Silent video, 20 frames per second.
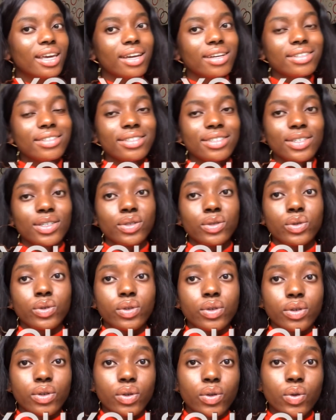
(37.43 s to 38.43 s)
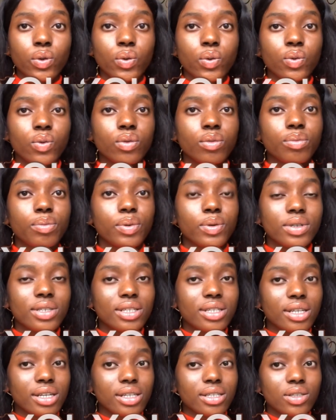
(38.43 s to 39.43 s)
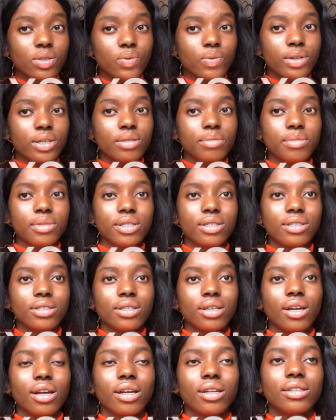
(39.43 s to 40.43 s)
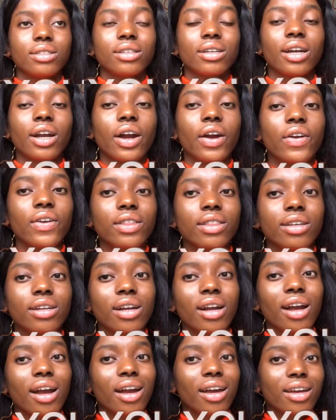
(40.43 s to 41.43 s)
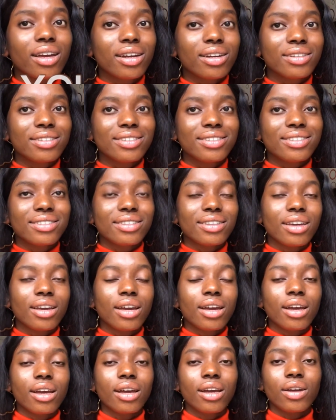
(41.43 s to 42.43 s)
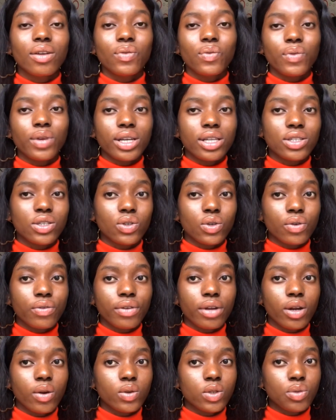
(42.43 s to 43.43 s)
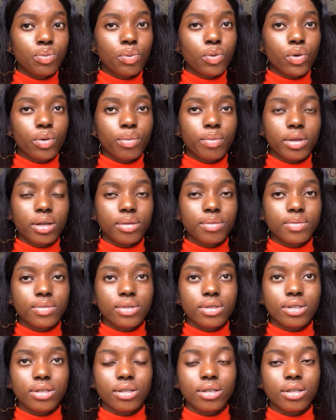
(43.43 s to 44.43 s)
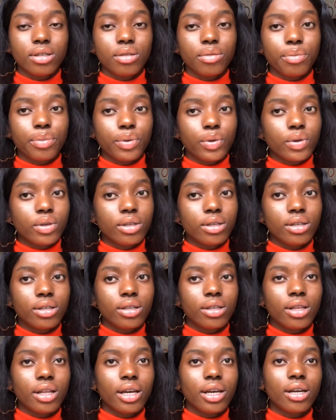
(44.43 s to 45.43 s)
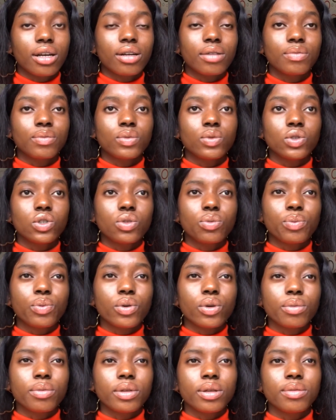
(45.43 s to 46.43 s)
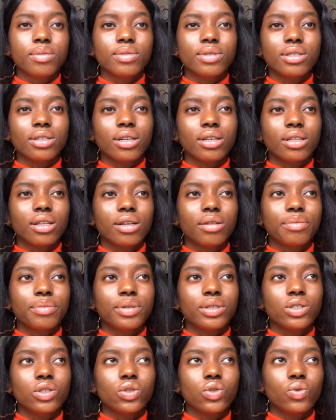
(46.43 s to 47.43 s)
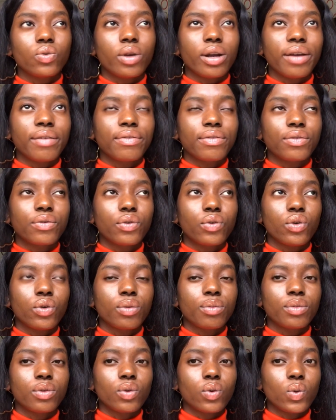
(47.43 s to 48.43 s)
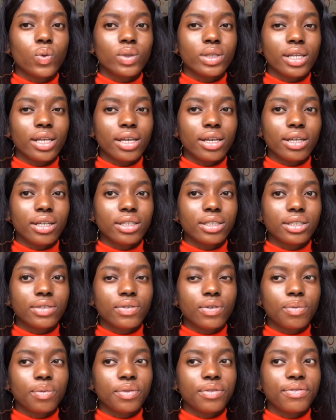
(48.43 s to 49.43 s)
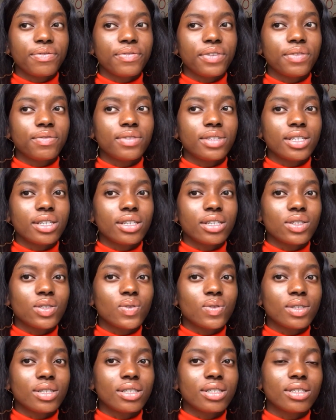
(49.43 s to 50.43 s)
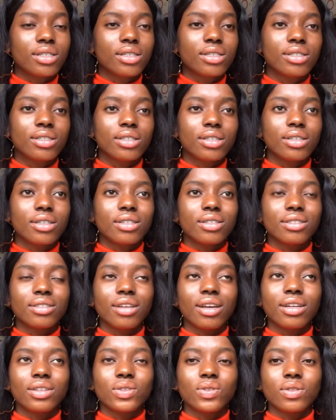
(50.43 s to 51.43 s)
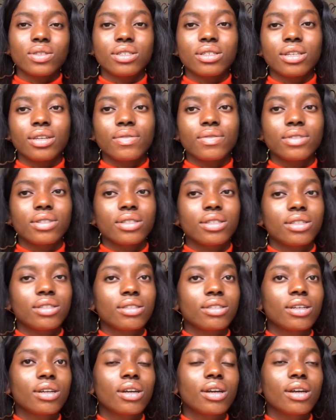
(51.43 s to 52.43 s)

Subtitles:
case you do not know, processed red meat, they carry the highest risks of health problems in the body. Like most problems that are being derived from the old age, from the 50s to the 60s and to the 70s,